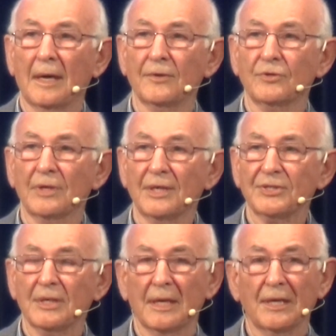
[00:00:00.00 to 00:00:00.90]
and
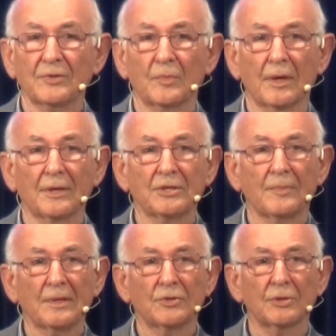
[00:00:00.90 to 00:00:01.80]
trust in his word to
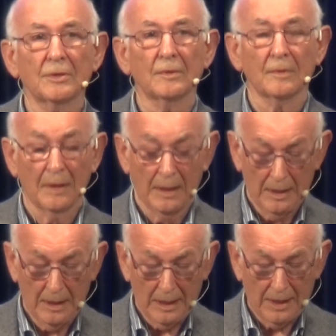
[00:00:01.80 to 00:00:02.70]
be true
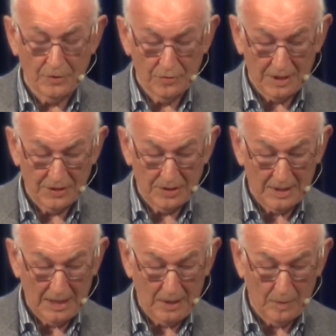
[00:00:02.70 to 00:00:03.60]
and trust
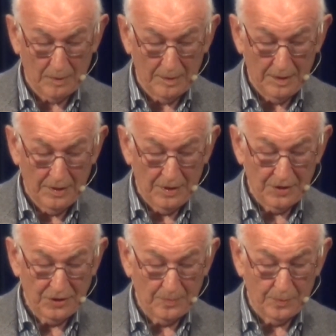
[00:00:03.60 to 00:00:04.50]
that he will
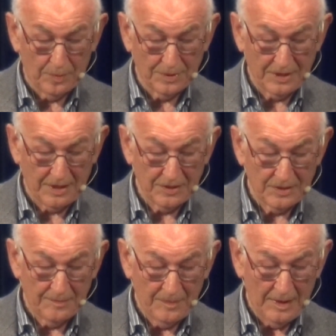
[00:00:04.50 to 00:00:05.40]
support us.
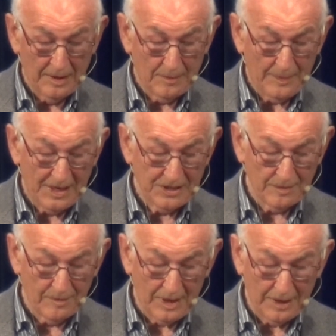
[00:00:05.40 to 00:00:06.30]
The pace
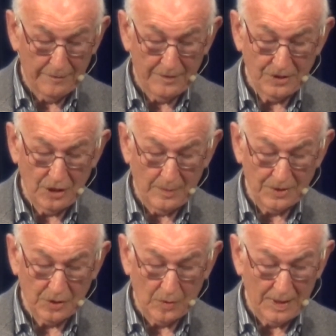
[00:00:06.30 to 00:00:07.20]
of life is so
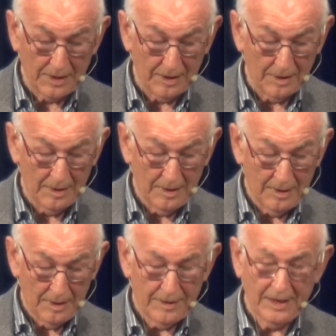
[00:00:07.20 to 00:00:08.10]
much quicker.
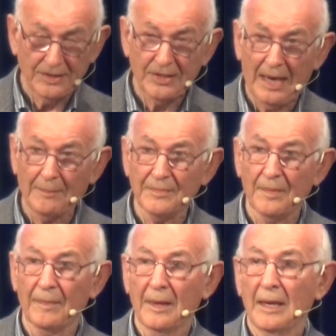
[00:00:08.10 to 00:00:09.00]
Things
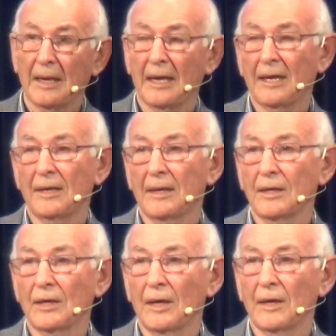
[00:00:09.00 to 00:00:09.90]
happen in
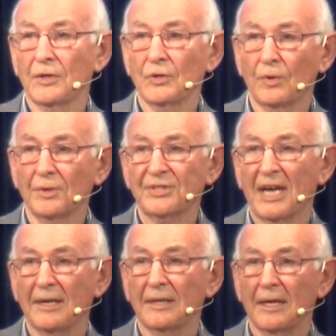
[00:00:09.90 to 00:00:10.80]
your
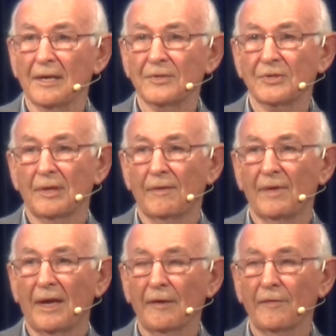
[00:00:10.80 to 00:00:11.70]
10 years
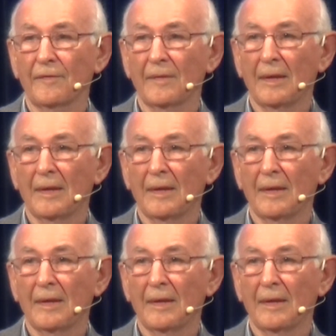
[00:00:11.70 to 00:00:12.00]
of life